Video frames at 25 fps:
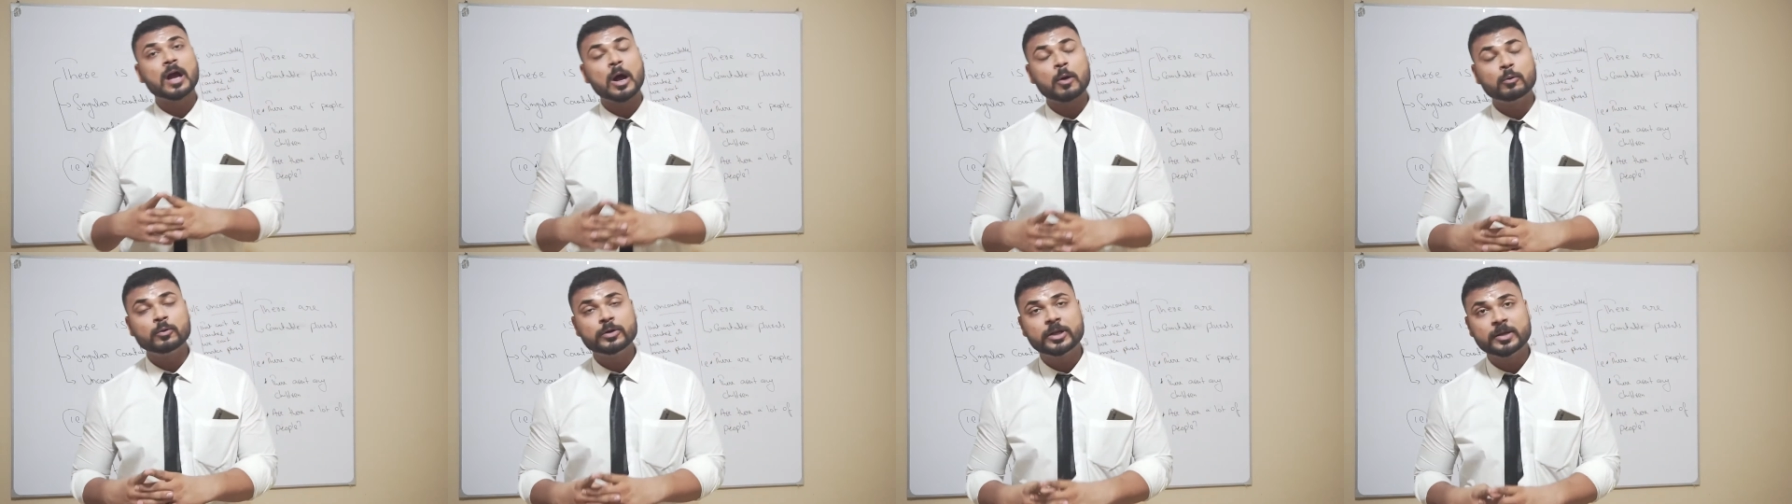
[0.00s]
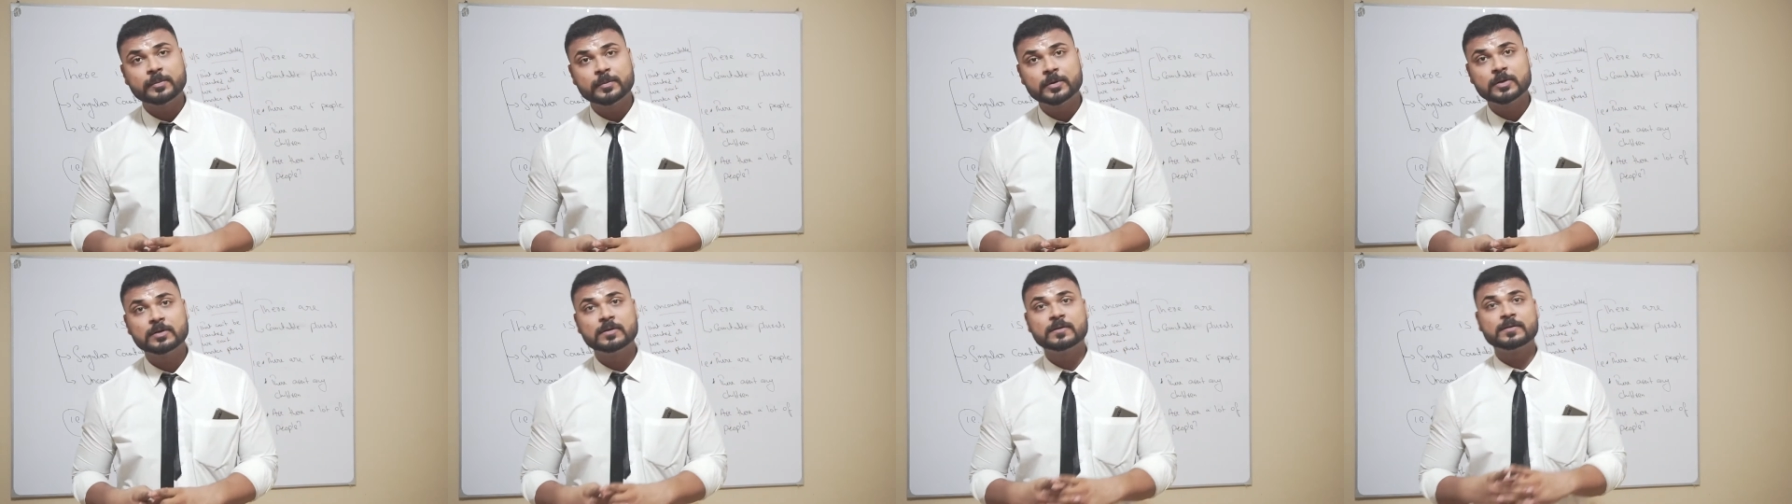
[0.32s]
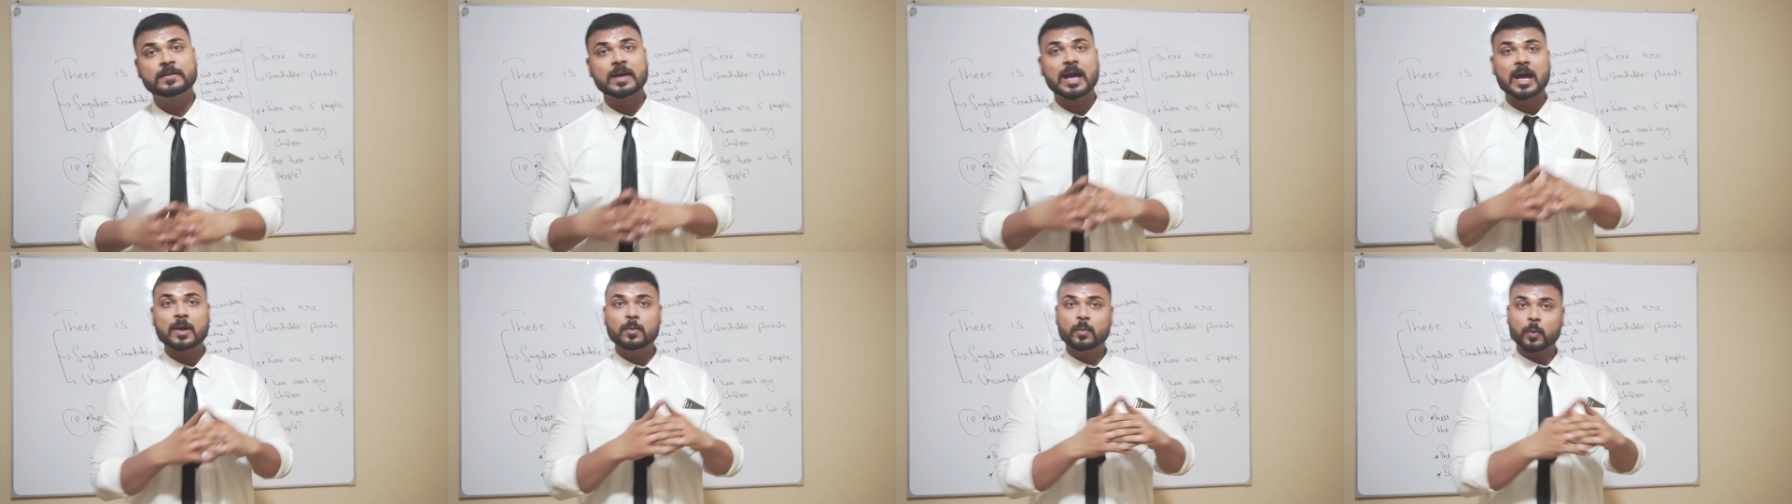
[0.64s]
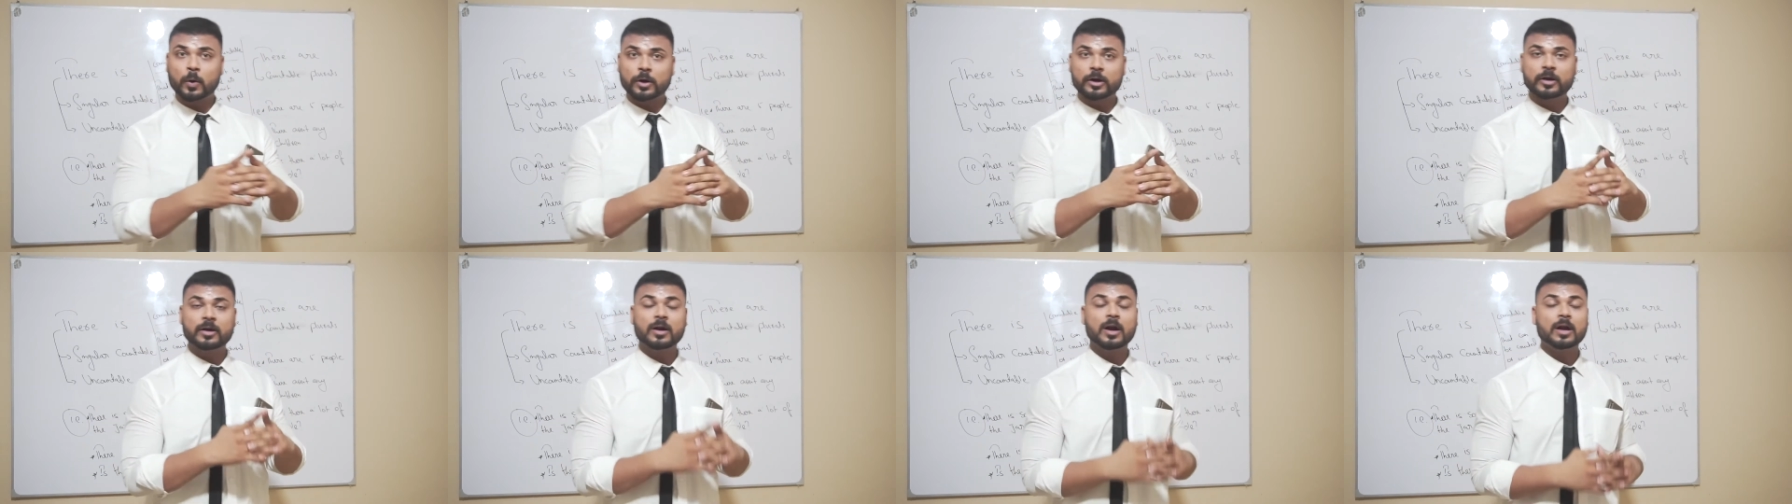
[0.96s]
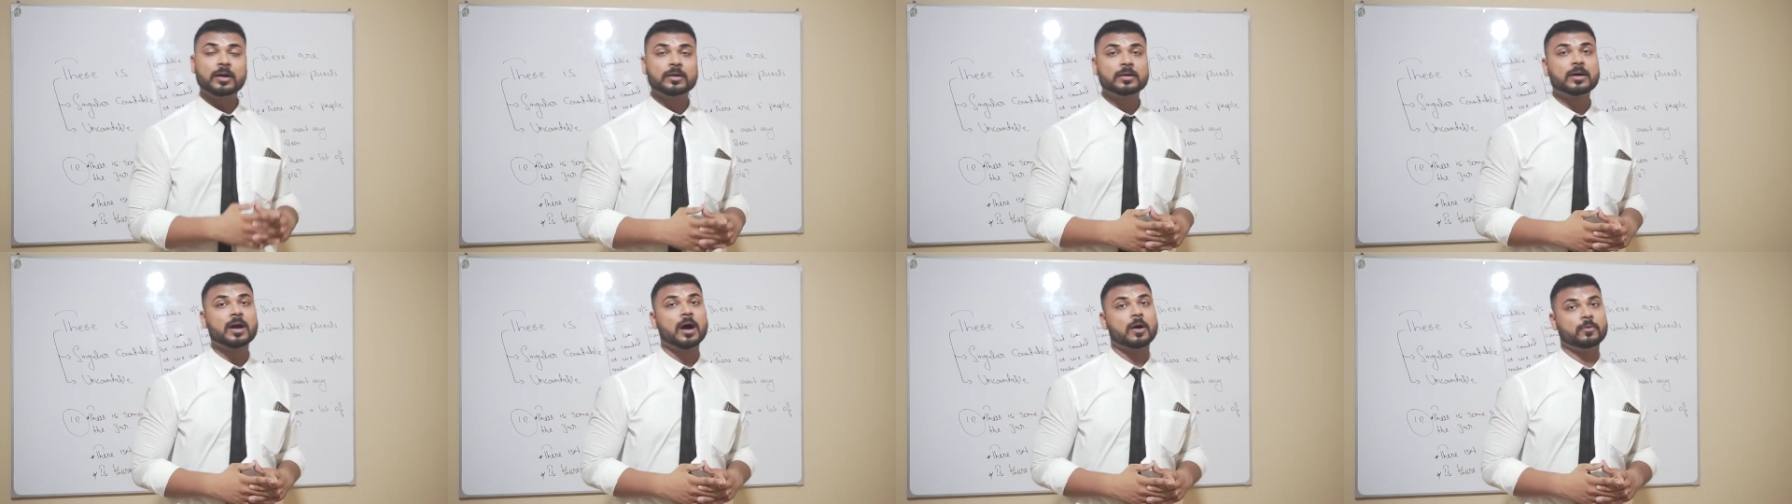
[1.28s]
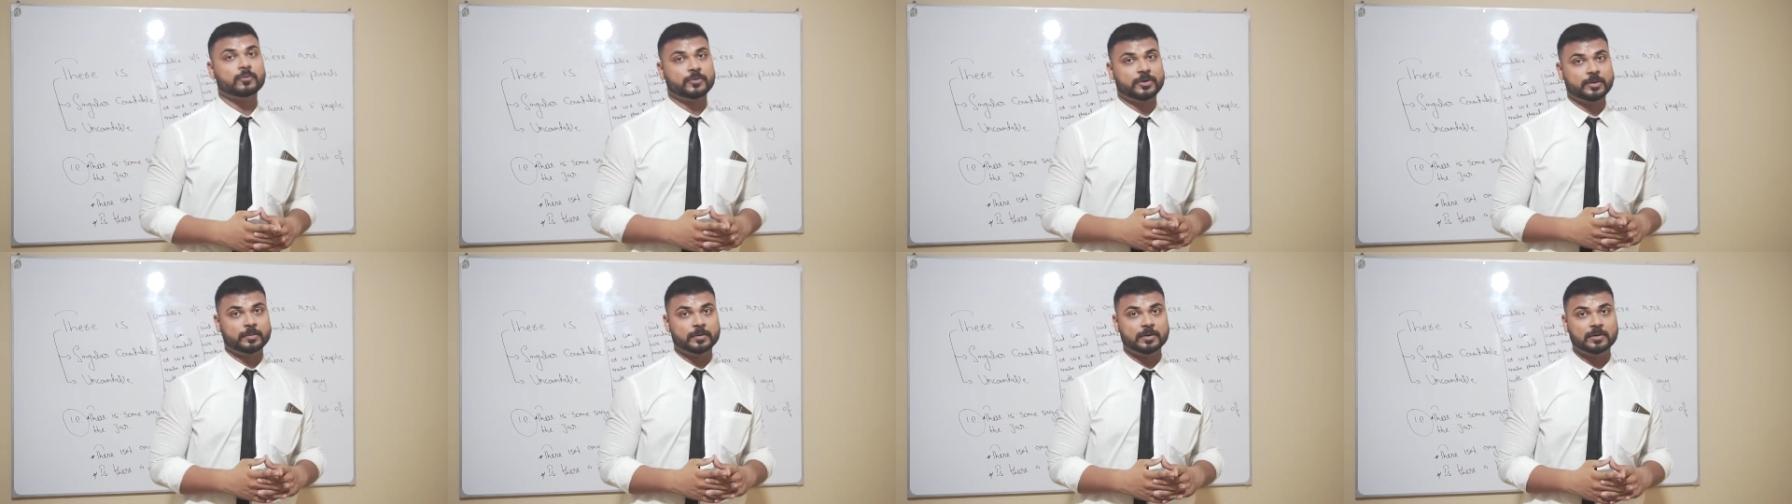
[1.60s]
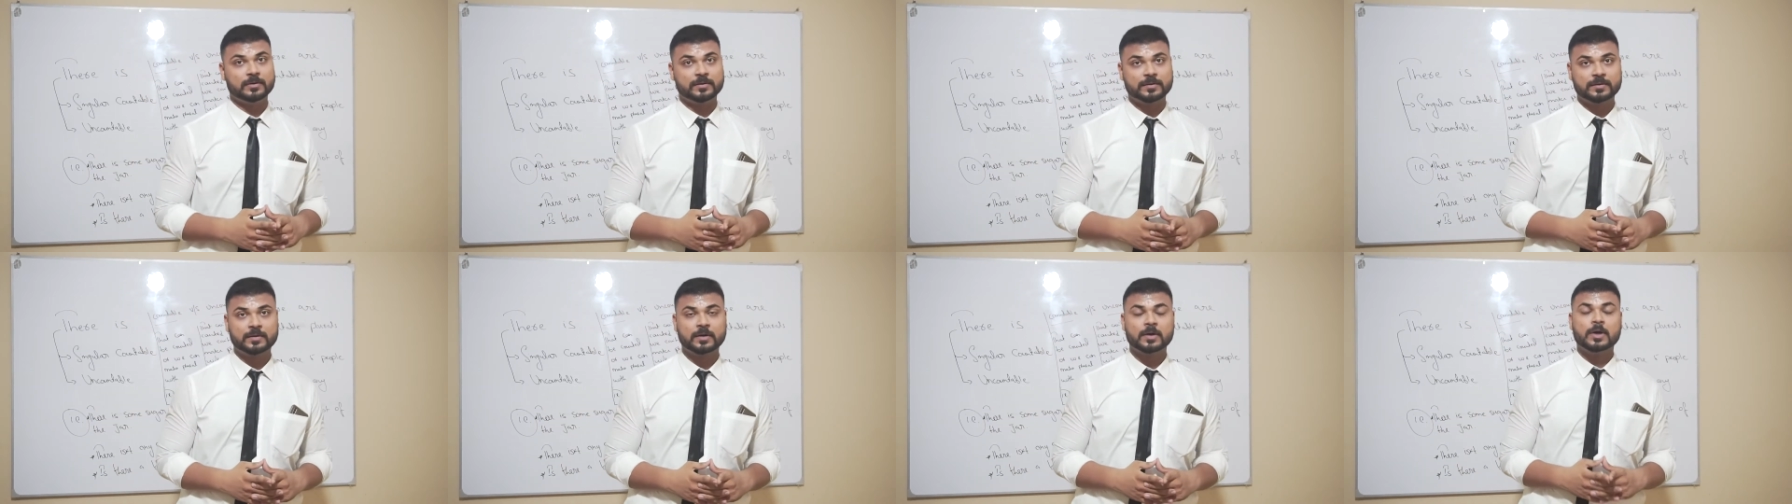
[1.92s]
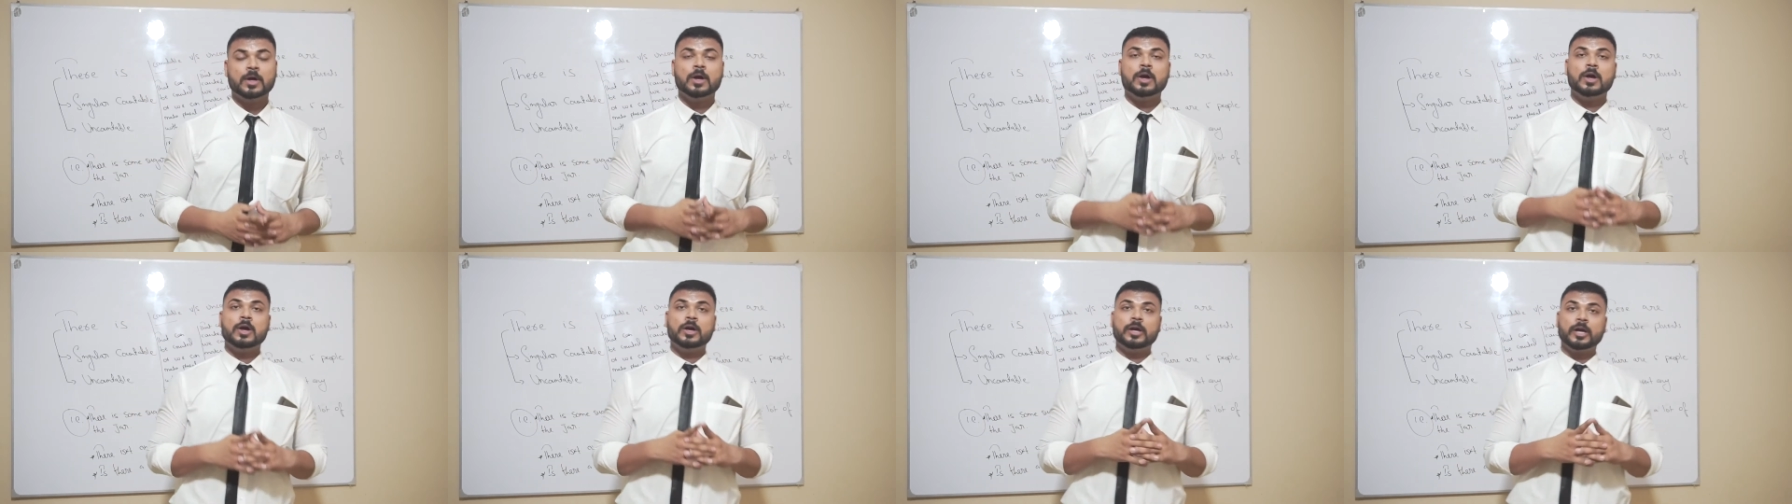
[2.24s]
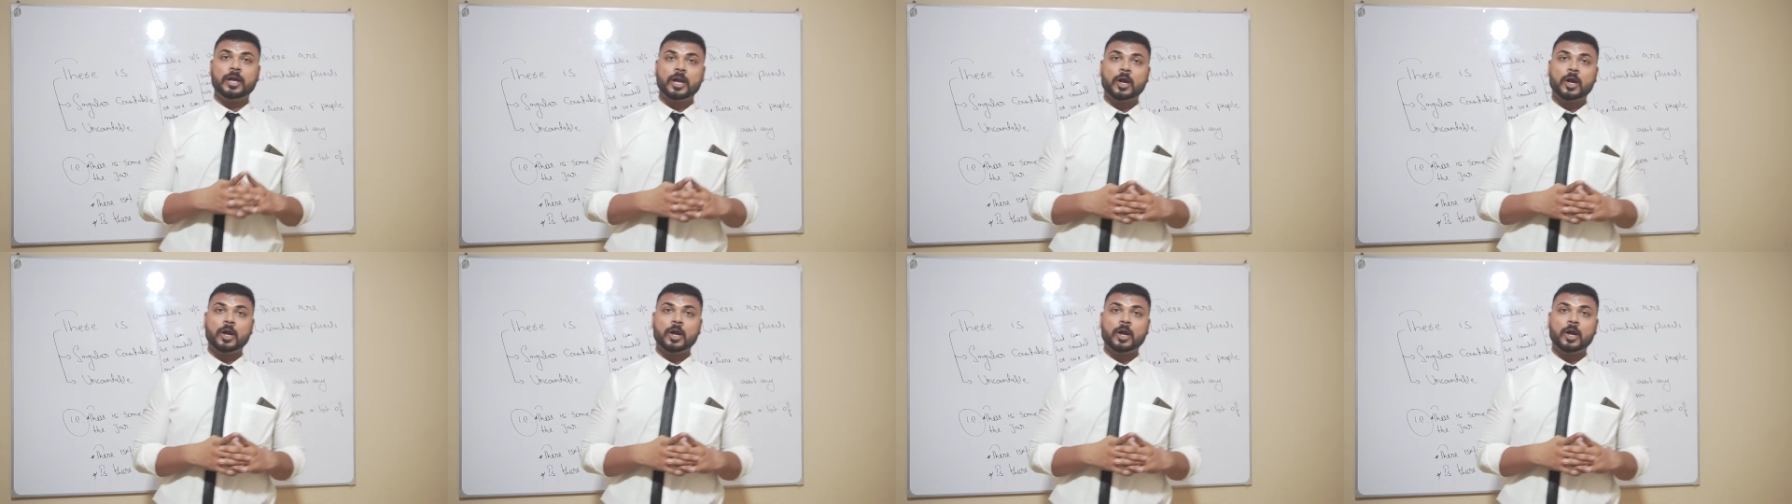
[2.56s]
countables and what are uncountables.